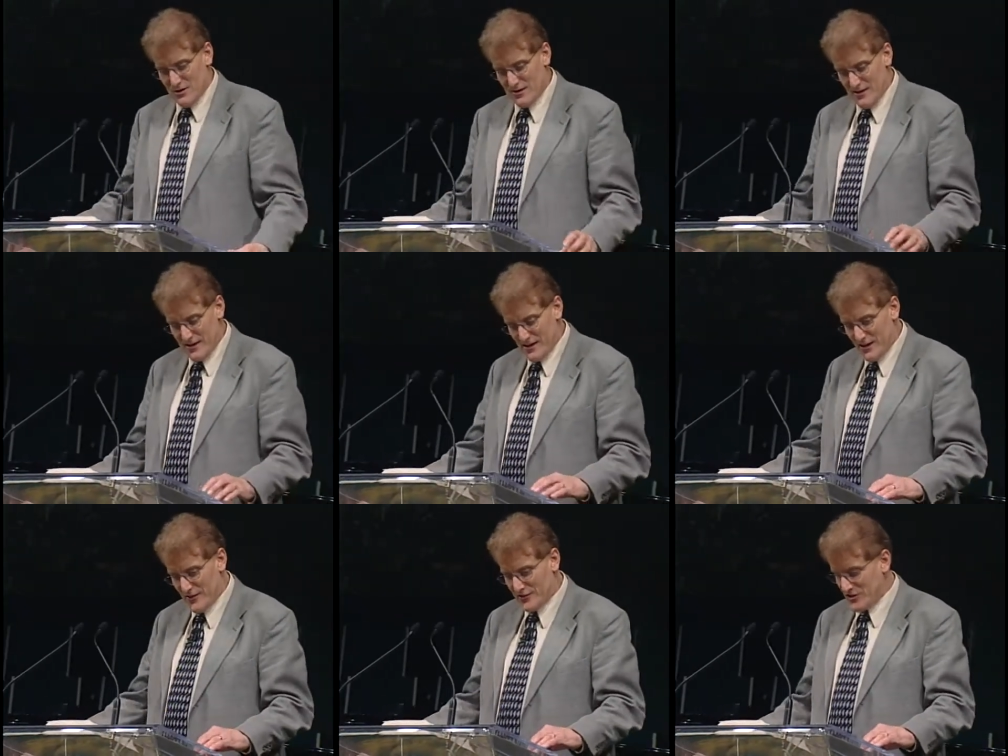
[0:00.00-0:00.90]
Well, thank
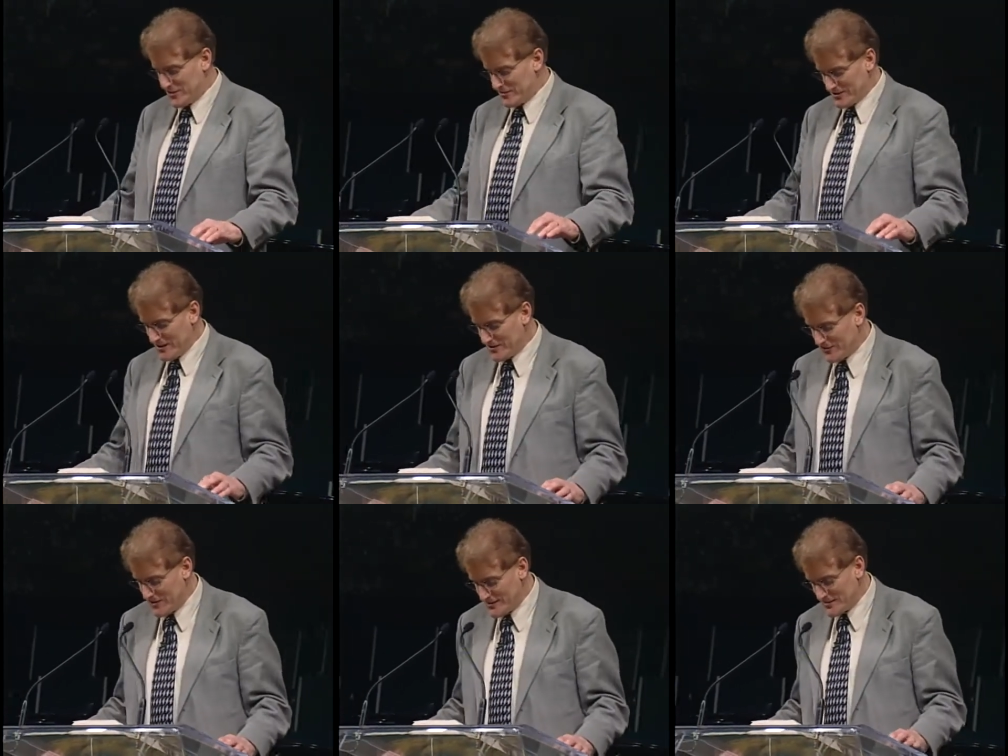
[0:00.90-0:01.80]
God the Church of
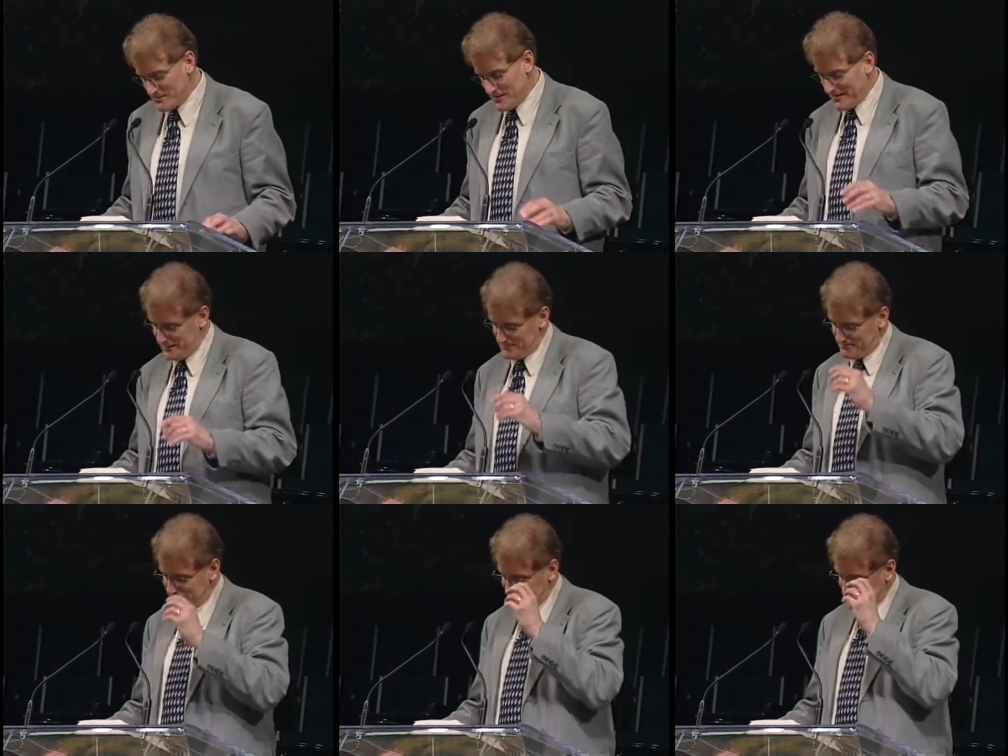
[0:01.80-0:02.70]
Scotland changed its mind.